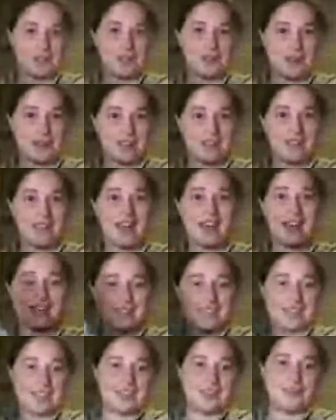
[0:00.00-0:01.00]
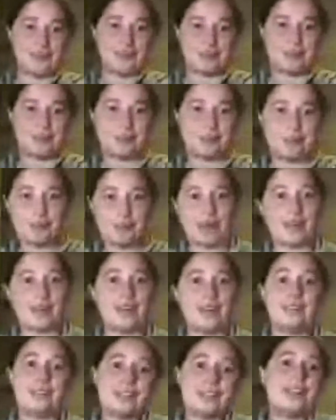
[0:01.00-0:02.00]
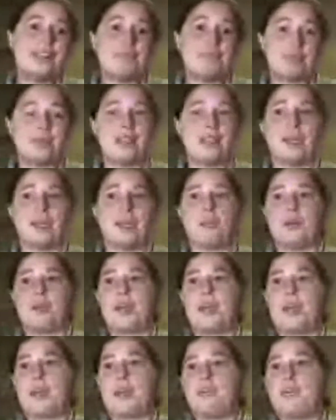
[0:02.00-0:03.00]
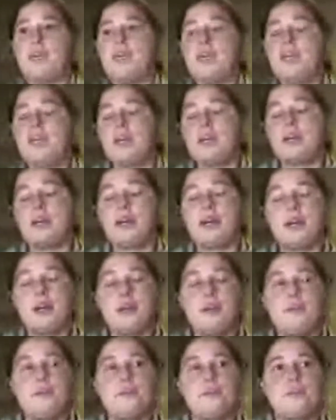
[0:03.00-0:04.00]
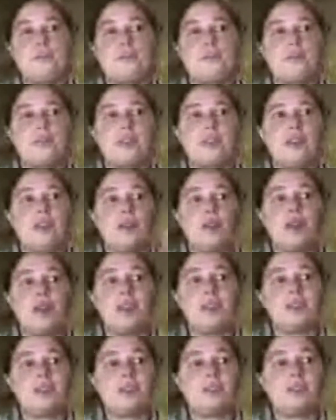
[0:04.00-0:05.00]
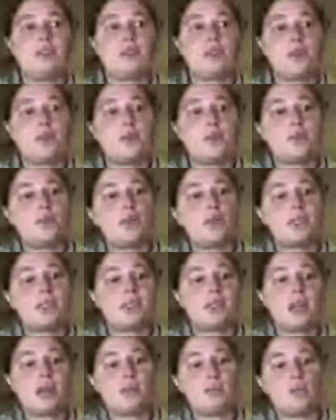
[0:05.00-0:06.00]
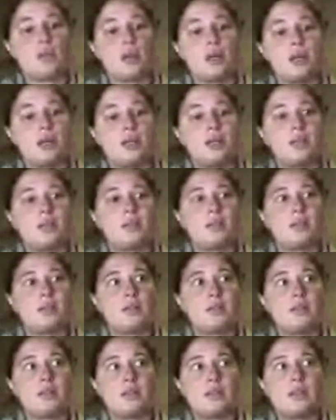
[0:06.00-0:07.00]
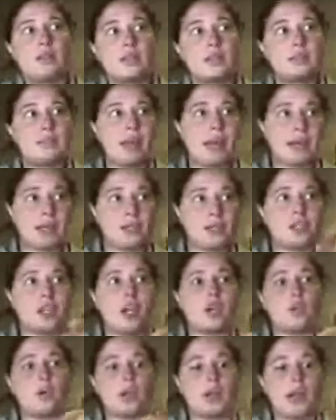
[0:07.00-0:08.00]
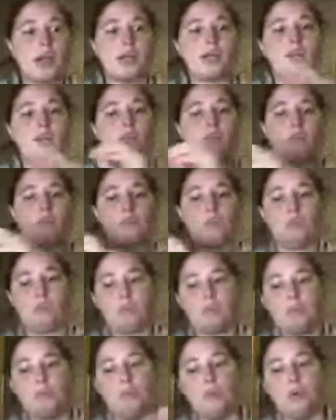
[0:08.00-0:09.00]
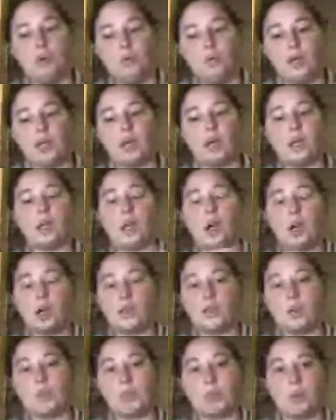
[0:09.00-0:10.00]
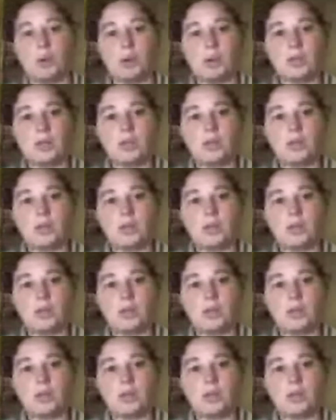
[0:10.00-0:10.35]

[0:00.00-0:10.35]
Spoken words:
that. Right? It's gonna be like a board game. So there was once a time where Smack and Shock were kind of moving along the board